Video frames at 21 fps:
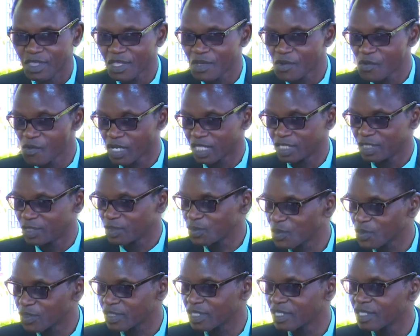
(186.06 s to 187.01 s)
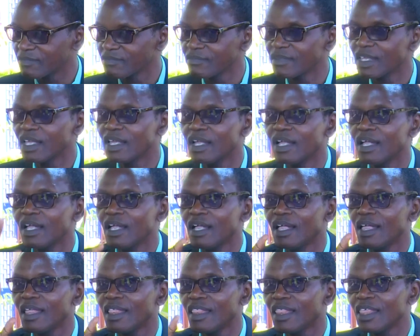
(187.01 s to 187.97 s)
I could not hear a thing.
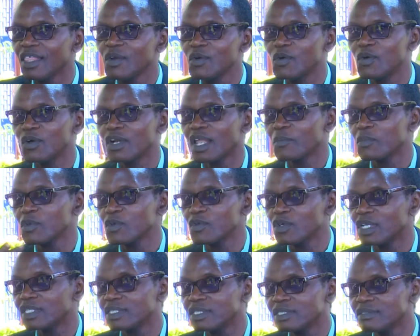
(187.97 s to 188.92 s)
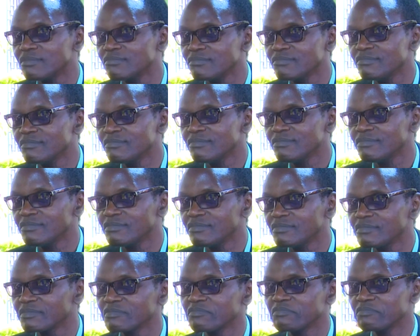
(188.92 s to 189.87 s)
So they called
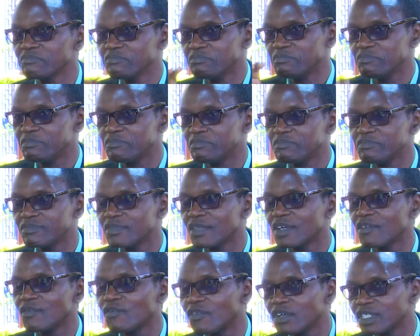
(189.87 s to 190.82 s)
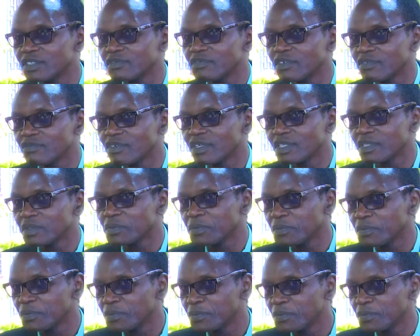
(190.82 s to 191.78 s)
an ambulance.
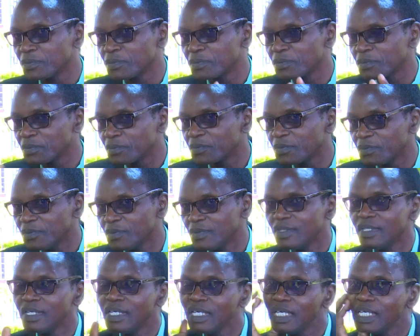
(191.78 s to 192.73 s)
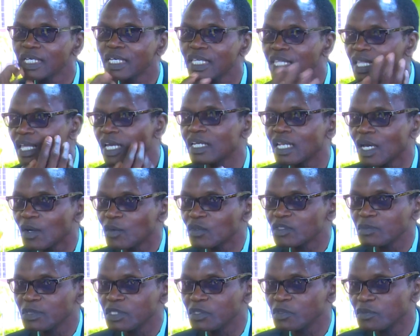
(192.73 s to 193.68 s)
Then they took me
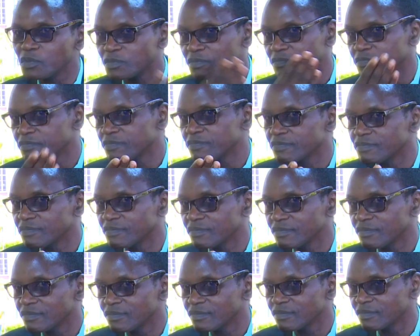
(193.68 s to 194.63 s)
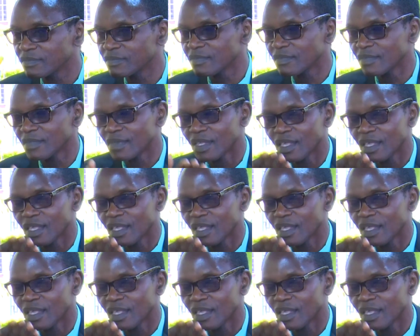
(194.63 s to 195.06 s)
to Kenyatta Hospital.